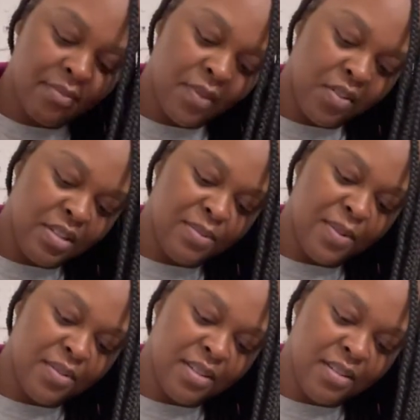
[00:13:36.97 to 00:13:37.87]
This
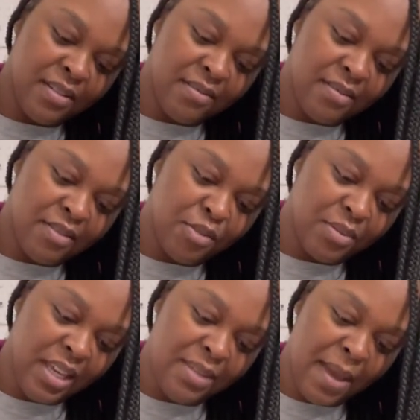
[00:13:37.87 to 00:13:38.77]
smells good.
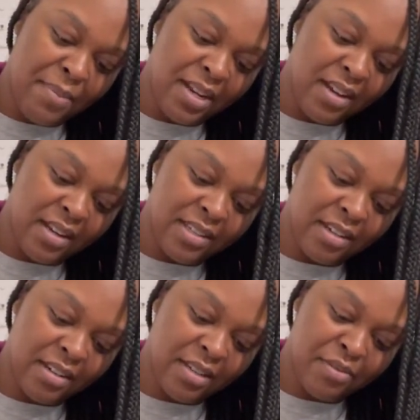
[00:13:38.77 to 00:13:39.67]
Shoot, this might be the honey
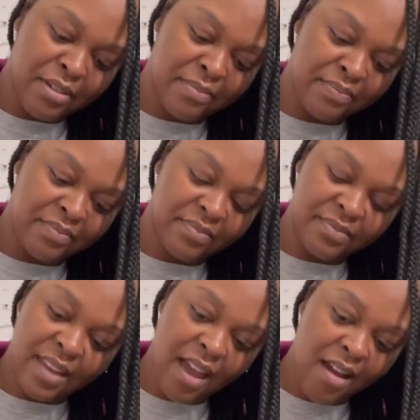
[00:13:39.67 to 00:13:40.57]
turkey one.
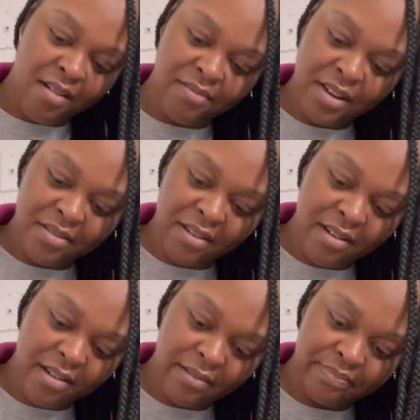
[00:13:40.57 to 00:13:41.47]
I don't know,
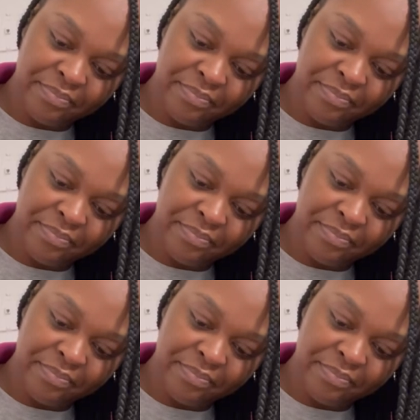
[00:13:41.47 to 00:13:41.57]
y'all.